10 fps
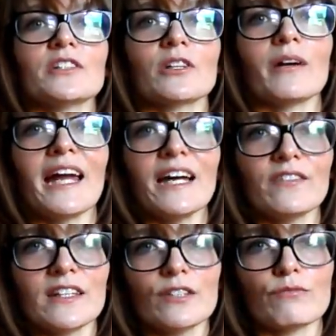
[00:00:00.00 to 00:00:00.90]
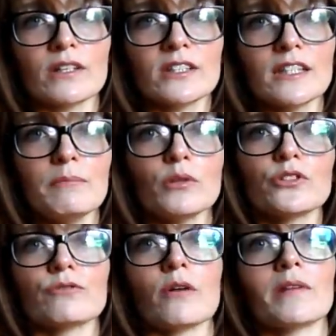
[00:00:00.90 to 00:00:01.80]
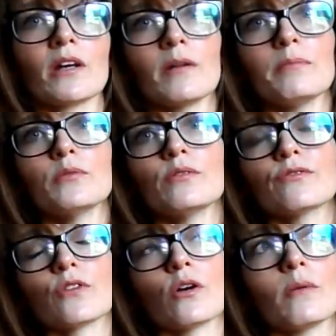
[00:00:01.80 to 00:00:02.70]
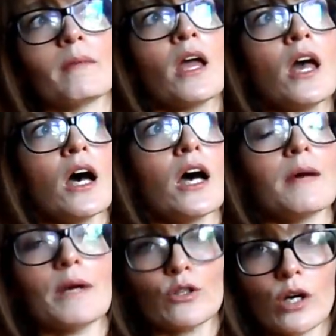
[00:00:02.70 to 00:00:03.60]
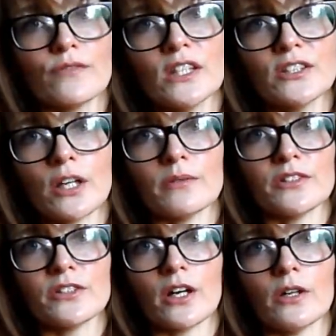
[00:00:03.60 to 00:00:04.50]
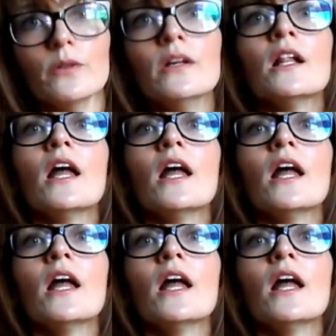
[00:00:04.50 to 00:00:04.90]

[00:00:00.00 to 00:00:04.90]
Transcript: So I had this rusty Ponteroma that I bought from Crafty So-and-So,